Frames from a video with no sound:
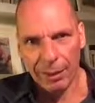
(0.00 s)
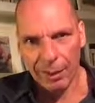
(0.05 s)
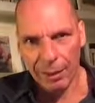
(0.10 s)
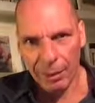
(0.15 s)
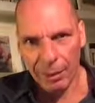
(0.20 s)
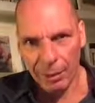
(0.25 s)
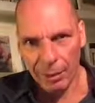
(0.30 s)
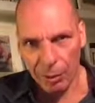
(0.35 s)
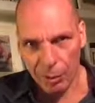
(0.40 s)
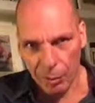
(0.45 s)

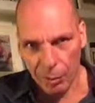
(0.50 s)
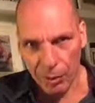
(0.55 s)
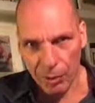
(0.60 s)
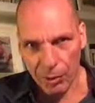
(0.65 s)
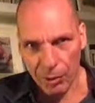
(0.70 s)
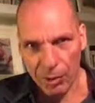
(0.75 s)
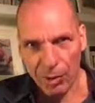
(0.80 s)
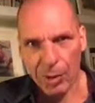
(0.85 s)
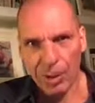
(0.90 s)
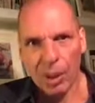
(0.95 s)

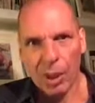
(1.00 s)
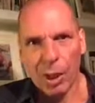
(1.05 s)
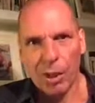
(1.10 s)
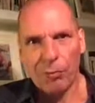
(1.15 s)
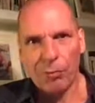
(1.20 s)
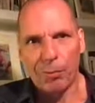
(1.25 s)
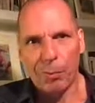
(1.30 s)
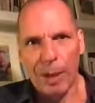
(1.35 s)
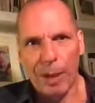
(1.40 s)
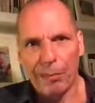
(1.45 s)
insurance,
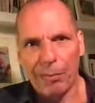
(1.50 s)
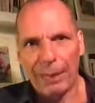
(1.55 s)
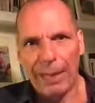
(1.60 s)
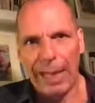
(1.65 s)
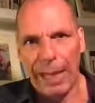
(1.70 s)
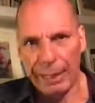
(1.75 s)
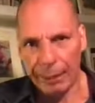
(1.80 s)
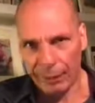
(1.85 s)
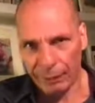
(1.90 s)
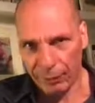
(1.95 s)
of private
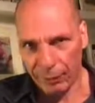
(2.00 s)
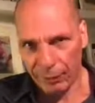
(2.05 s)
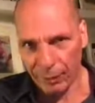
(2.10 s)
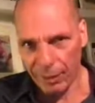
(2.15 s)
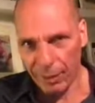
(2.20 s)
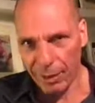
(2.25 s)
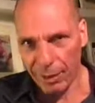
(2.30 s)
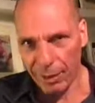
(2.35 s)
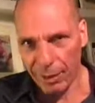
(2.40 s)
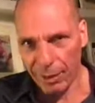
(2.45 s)
health
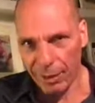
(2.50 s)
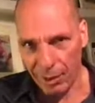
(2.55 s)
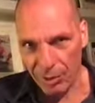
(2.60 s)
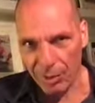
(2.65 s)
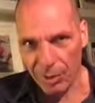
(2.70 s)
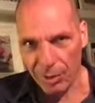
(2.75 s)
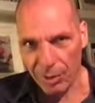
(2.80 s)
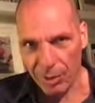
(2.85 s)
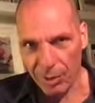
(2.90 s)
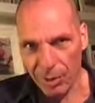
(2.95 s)

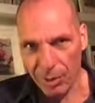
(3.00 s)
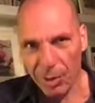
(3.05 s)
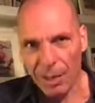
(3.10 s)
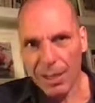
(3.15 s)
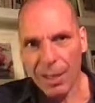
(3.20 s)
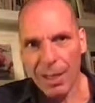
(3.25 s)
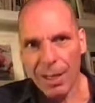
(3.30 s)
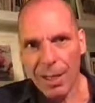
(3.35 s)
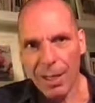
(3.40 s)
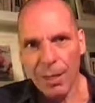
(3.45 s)
systems.
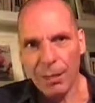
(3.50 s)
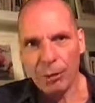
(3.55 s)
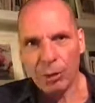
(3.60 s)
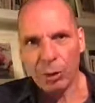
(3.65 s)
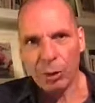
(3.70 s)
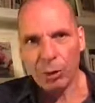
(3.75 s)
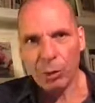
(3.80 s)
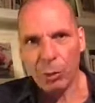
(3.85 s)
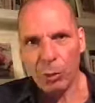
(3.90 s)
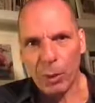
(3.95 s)
They do
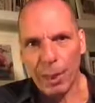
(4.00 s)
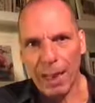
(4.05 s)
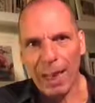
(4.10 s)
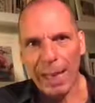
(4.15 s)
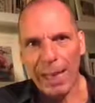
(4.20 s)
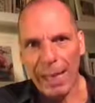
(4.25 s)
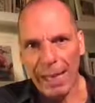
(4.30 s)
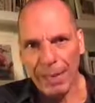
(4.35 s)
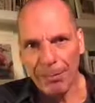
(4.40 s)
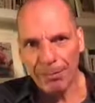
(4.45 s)
not work
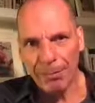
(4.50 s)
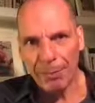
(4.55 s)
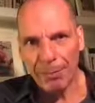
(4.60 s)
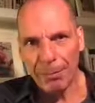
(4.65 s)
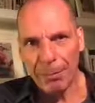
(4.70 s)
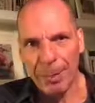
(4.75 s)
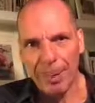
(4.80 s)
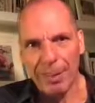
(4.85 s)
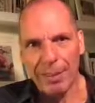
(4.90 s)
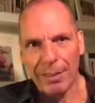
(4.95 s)
even
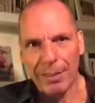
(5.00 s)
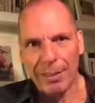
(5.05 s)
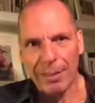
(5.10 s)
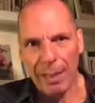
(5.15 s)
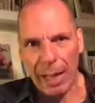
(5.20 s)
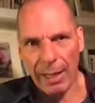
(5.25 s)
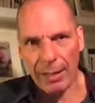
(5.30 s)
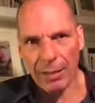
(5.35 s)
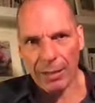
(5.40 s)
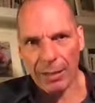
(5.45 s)
by the
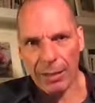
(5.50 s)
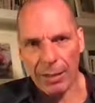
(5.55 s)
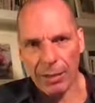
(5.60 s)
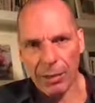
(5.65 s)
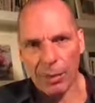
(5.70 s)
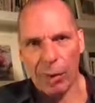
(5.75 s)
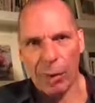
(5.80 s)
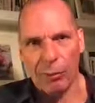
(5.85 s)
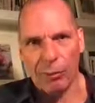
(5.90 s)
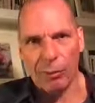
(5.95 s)

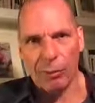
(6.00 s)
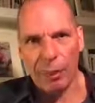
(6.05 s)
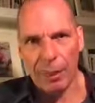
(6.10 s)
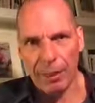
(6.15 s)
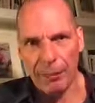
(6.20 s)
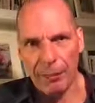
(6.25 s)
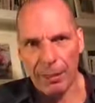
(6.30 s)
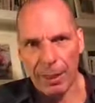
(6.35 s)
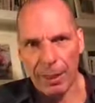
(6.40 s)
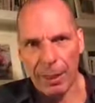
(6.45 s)
standards of
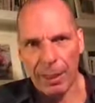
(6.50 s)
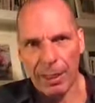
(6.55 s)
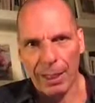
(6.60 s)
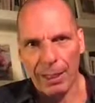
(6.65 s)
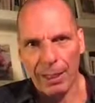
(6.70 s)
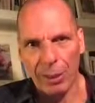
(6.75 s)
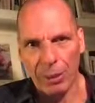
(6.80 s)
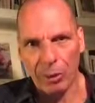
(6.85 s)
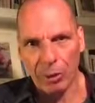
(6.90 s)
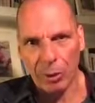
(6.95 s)
liberal
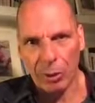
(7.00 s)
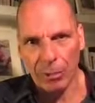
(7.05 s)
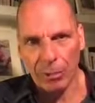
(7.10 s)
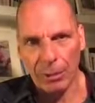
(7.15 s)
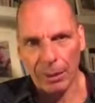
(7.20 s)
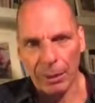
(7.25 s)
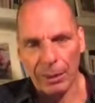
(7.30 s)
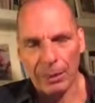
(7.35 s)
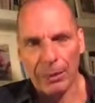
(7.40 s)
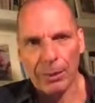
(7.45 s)

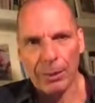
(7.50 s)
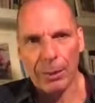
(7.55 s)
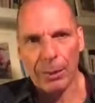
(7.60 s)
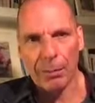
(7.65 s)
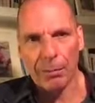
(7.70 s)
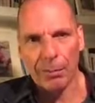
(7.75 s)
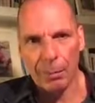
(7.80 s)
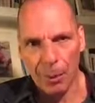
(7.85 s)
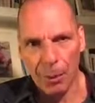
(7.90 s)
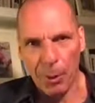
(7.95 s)
economic,
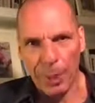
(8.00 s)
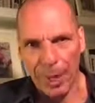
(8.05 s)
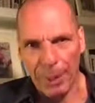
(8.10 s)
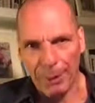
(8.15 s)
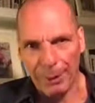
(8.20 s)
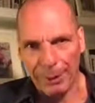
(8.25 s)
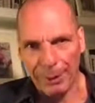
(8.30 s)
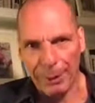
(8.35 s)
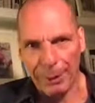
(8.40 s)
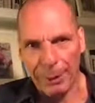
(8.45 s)

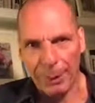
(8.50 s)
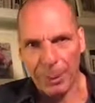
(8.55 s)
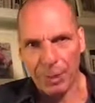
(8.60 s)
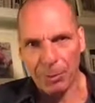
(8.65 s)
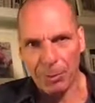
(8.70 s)
pro-capitalist,